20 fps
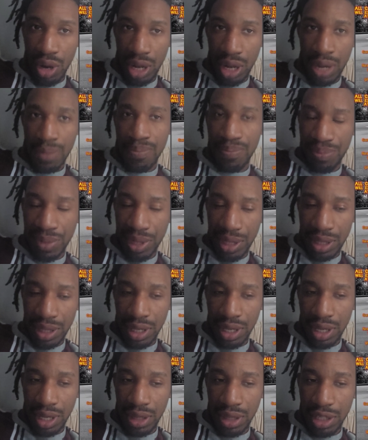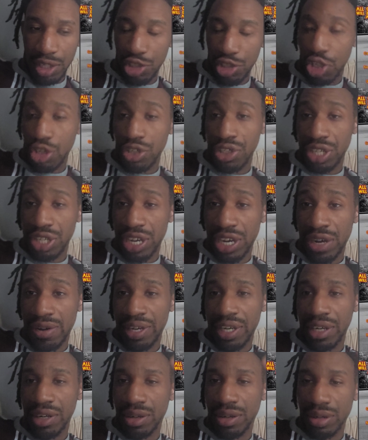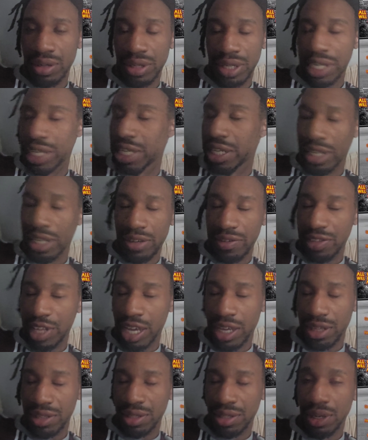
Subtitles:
up in the Jersey area or any of that.